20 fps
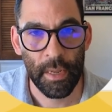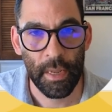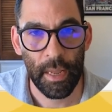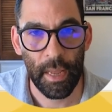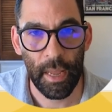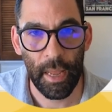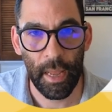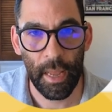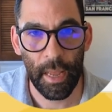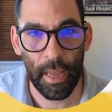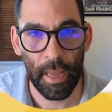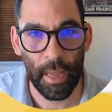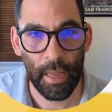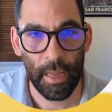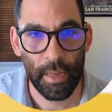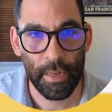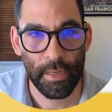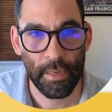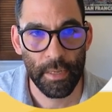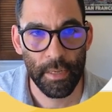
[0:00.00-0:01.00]

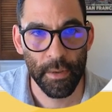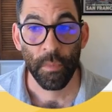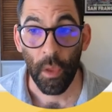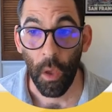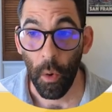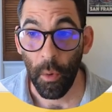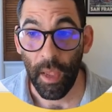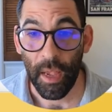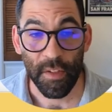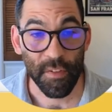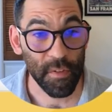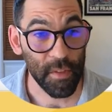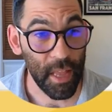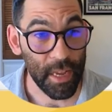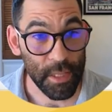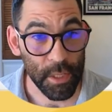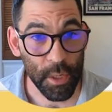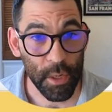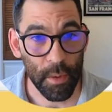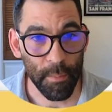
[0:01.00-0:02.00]
and okay, so
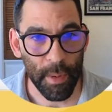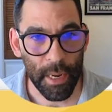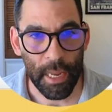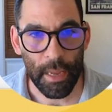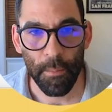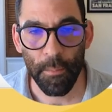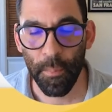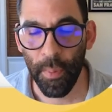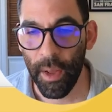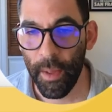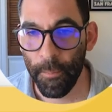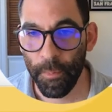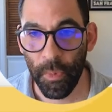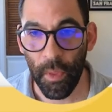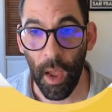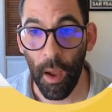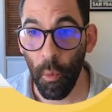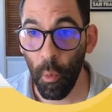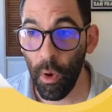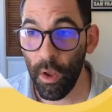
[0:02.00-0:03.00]
that took a minute, but
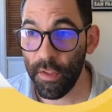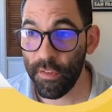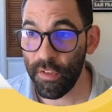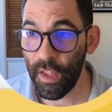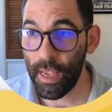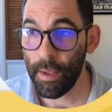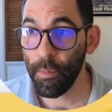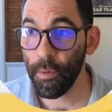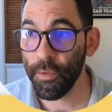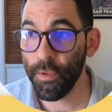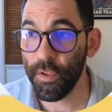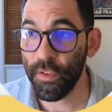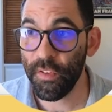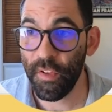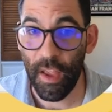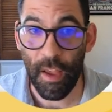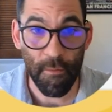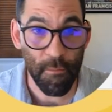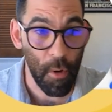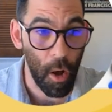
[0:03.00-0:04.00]
I was able to
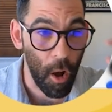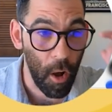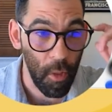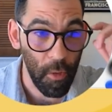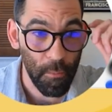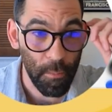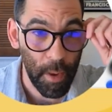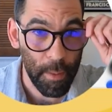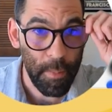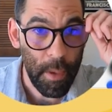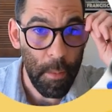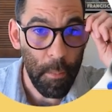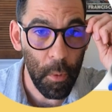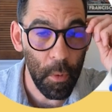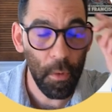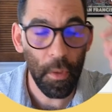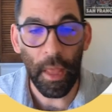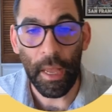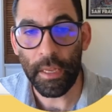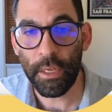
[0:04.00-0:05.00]
save all of my
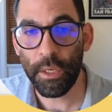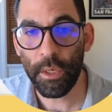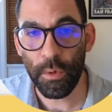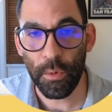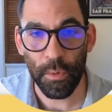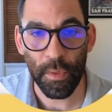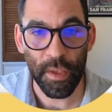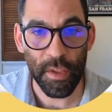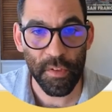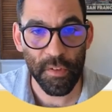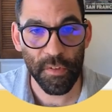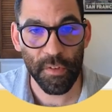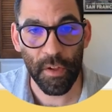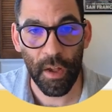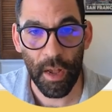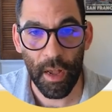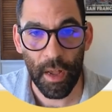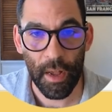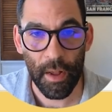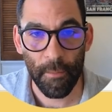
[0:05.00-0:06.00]
people into this,
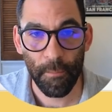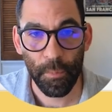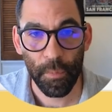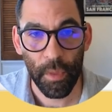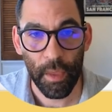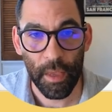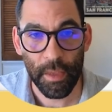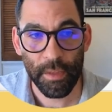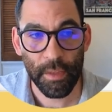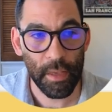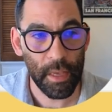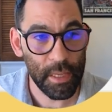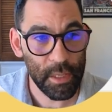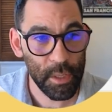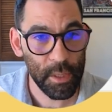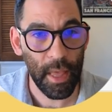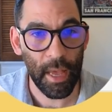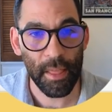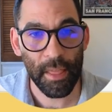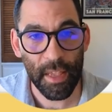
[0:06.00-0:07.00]
uh, in, into
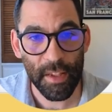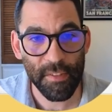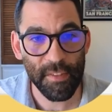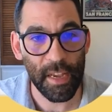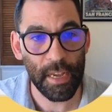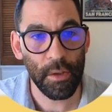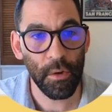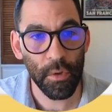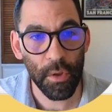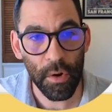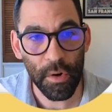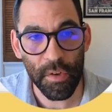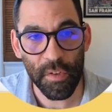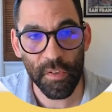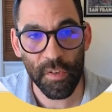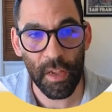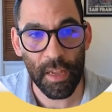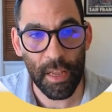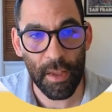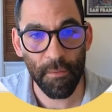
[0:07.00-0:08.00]
that list. And you'll notice
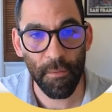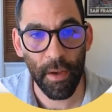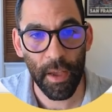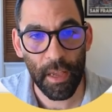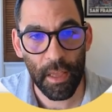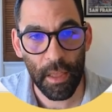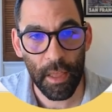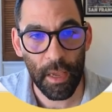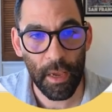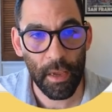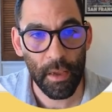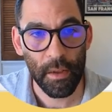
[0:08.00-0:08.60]
that if I click